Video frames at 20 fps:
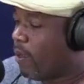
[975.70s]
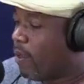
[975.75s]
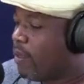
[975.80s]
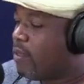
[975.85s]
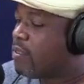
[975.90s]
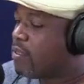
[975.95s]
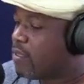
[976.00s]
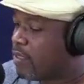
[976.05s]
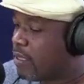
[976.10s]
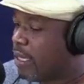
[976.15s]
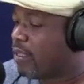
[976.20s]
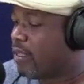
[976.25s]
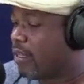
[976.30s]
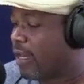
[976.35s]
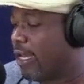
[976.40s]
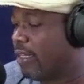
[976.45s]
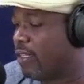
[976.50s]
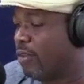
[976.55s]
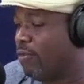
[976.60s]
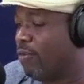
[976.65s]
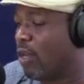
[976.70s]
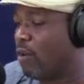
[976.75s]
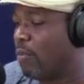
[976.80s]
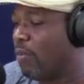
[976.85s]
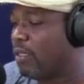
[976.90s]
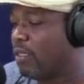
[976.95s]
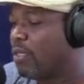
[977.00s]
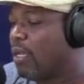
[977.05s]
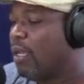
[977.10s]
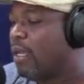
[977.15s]
Set the right
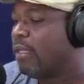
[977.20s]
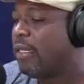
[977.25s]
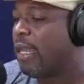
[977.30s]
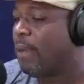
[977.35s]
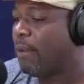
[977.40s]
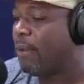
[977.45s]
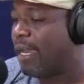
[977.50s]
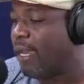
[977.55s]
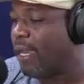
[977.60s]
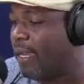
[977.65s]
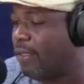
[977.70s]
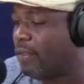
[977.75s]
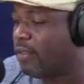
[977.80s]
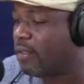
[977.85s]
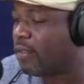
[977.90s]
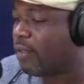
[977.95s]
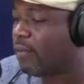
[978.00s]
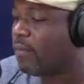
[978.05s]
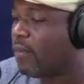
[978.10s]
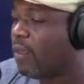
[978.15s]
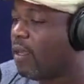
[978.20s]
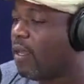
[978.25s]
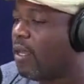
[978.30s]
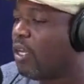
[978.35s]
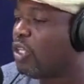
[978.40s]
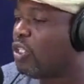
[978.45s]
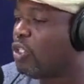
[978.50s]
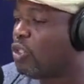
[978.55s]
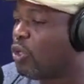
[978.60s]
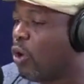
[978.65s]
environment. Number 8,
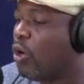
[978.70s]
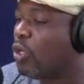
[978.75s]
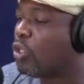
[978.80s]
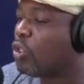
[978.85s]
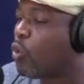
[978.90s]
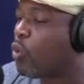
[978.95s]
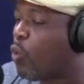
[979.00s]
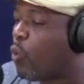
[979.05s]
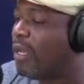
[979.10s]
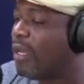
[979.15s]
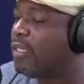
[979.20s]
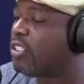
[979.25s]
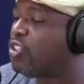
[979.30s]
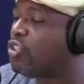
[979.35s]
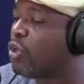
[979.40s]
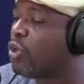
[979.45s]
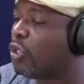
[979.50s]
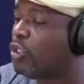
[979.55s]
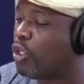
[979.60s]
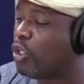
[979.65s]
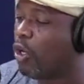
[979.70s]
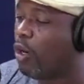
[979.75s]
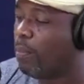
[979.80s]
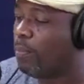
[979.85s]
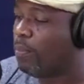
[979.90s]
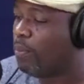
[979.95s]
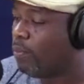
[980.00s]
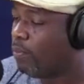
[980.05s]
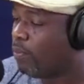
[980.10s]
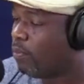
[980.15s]
don't quit your job.
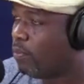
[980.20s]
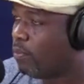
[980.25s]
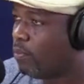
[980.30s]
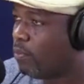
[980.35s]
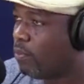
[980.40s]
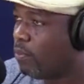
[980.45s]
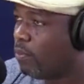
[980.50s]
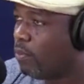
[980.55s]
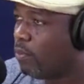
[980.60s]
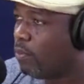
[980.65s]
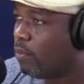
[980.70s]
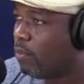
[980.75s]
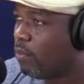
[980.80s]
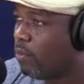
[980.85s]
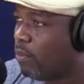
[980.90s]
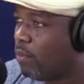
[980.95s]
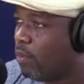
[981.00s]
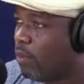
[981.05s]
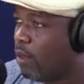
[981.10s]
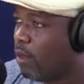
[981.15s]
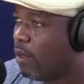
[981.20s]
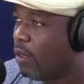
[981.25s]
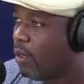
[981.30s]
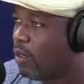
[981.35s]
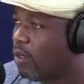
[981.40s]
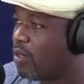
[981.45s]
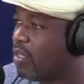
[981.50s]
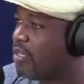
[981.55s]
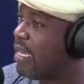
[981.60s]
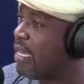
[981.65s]

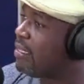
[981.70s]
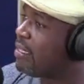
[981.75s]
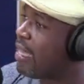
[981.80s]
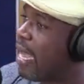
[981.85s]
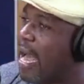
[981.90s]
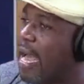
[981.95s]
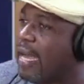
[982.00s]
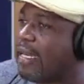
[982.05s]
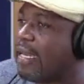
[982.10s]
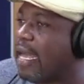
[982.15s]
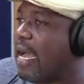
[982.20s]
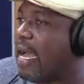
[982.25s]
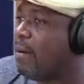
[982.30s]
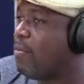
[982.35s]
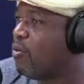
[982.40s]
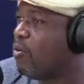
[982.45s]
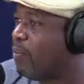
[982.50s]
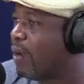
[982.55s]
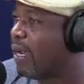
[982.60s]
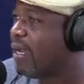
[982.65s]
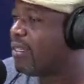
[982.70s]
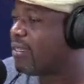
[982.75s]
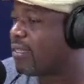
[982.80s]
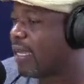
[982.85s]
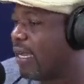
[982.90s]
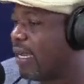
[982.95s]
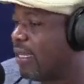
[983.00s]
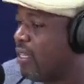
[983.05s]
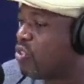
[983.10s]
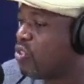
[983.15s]
There's
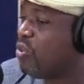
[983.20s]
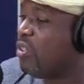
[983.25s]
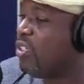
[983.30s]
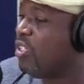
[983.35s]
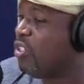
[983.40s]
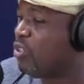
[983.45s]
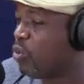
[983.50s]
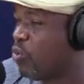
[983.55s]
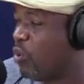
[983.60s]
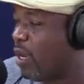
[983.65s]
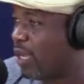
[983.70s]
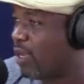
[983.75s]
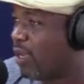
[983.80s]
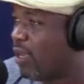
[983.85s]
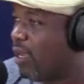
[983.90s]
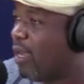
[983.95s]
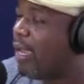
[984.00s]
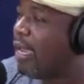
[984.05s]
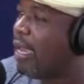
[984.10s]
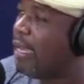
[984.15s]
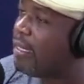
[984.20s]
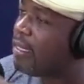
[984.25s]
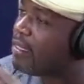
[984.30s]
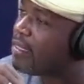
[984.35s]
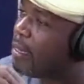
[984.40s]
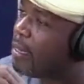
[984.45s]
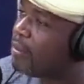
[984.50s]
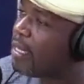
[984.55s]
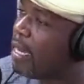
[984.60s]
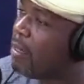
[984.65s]
no need to work. And
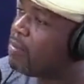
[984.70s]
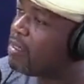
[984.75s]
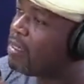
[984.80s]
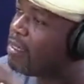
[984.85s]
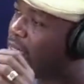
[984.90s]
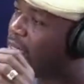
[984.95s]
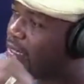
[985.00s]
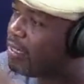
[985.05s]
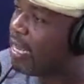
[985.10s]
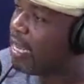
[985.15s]
sometimes these